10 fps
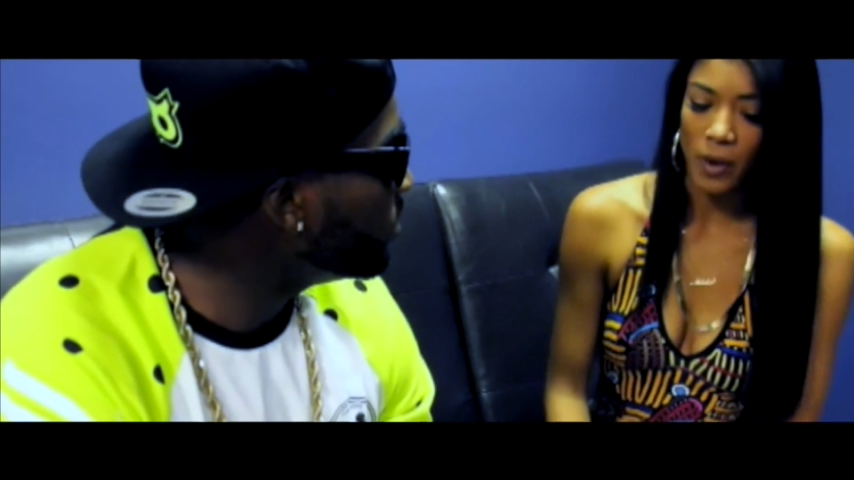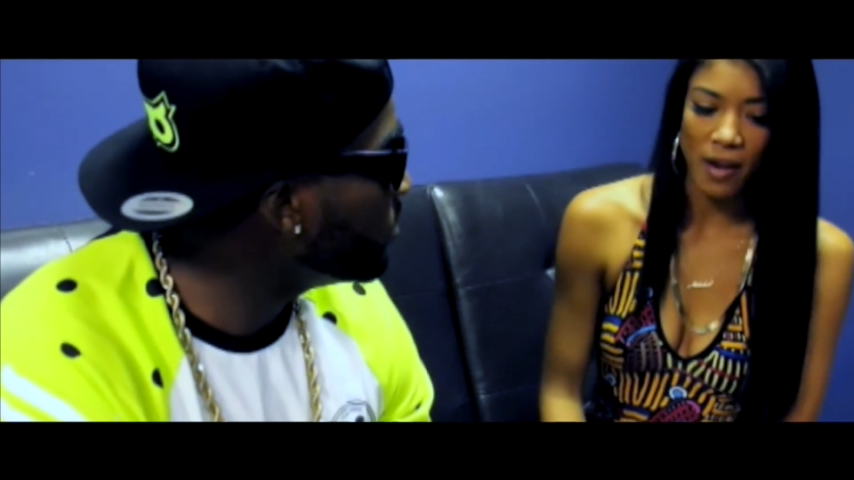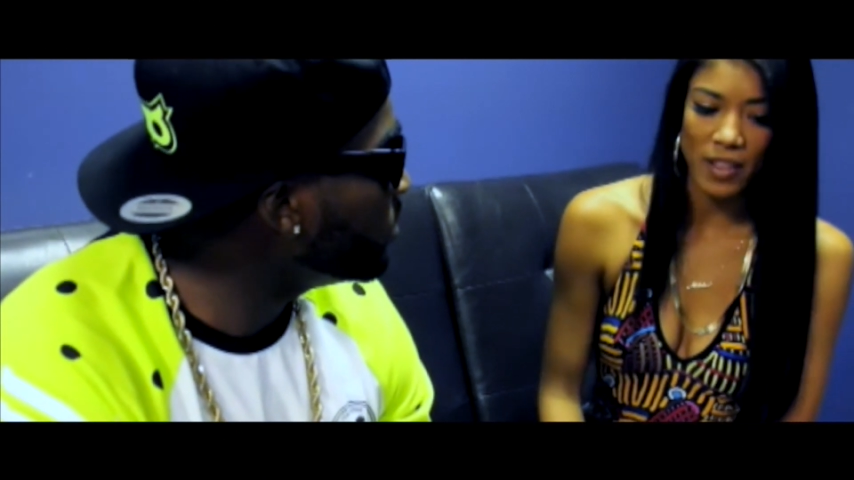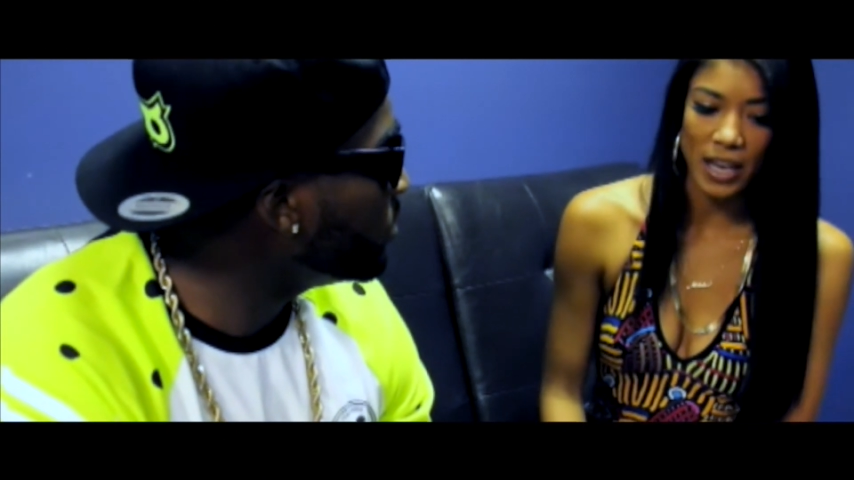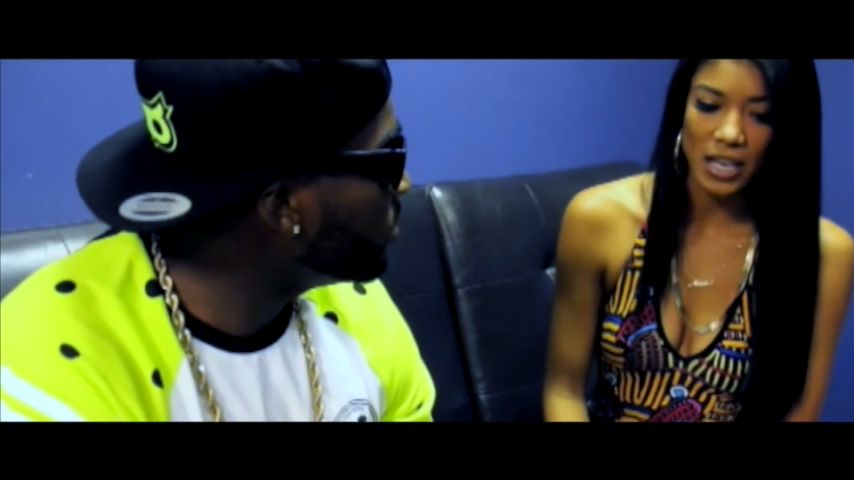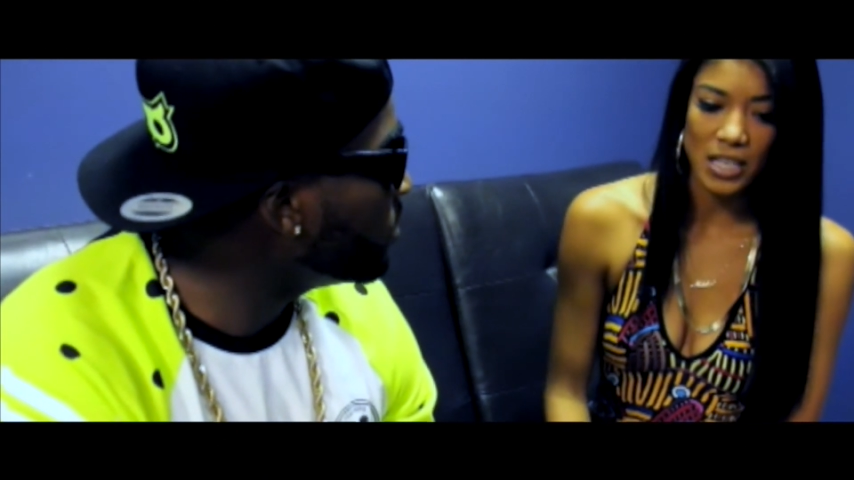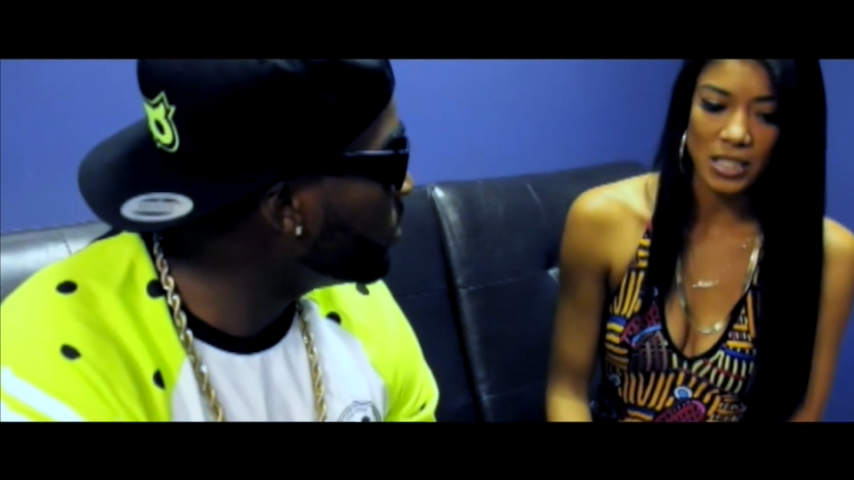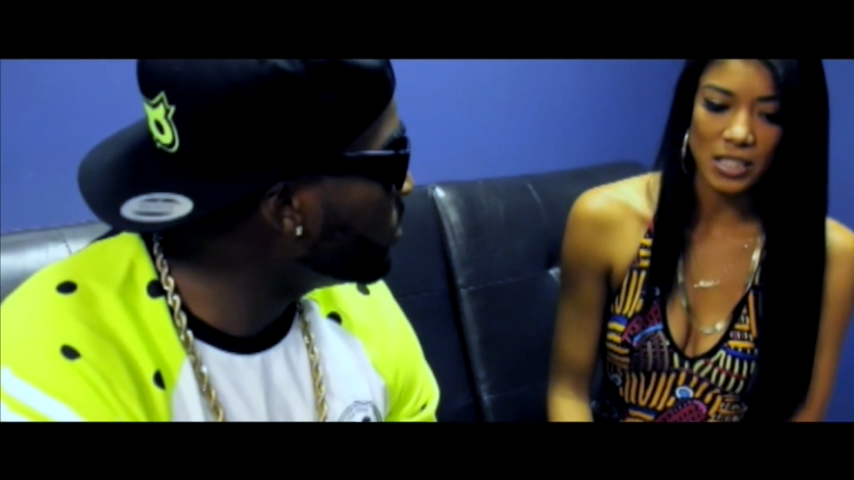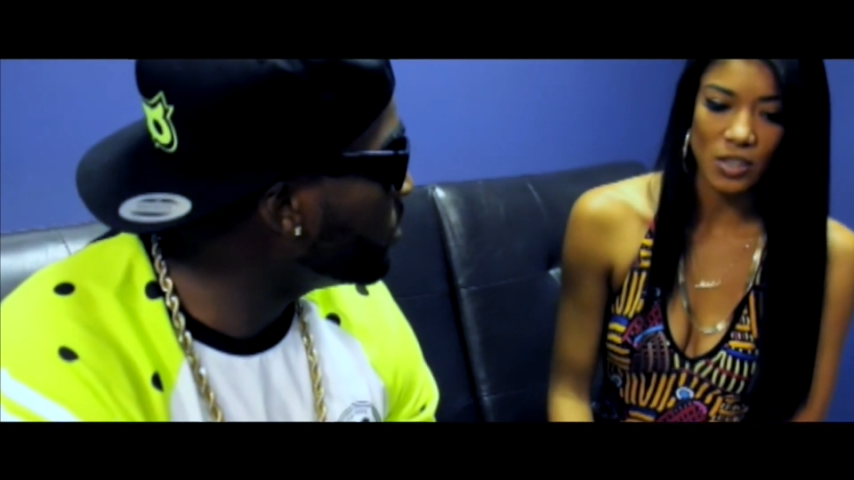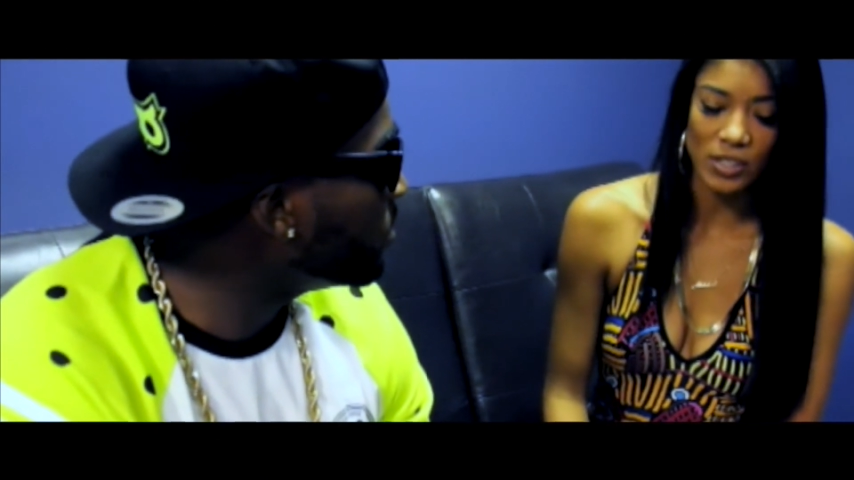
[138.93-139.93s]
We have a lot of
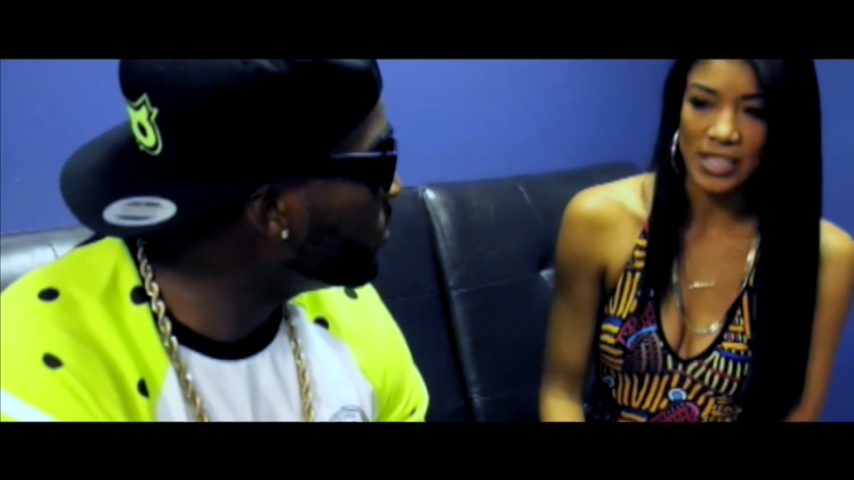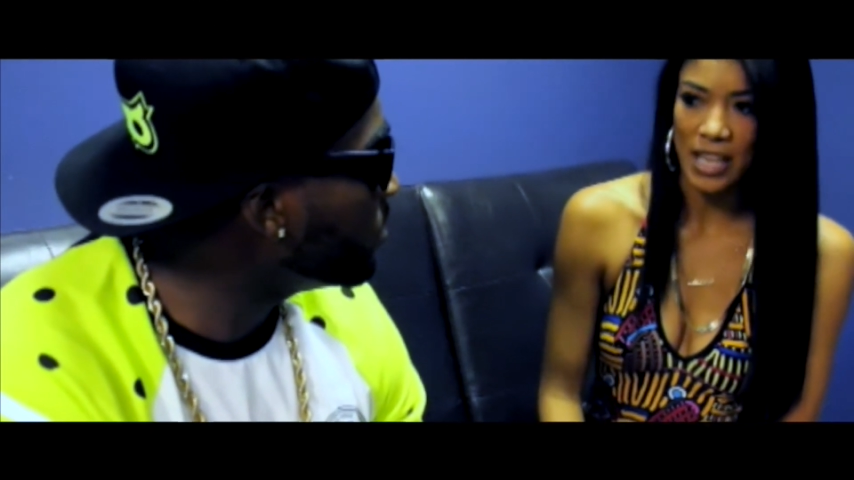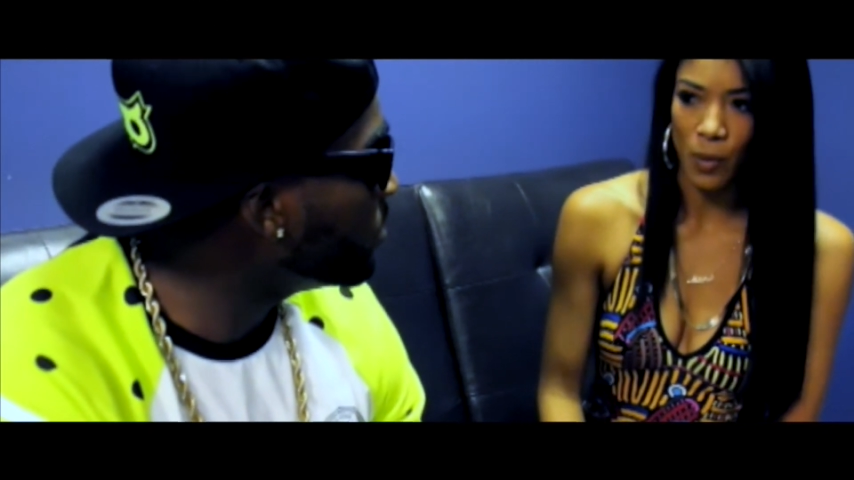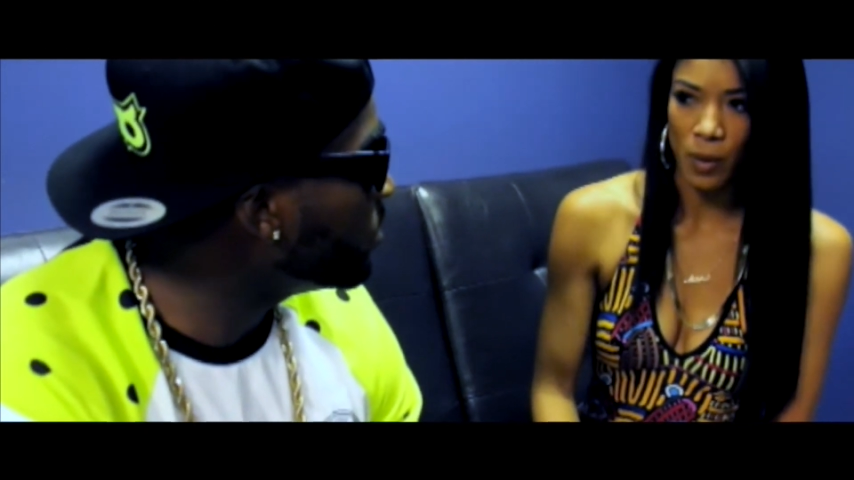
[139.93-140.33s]
cousins, so it's not like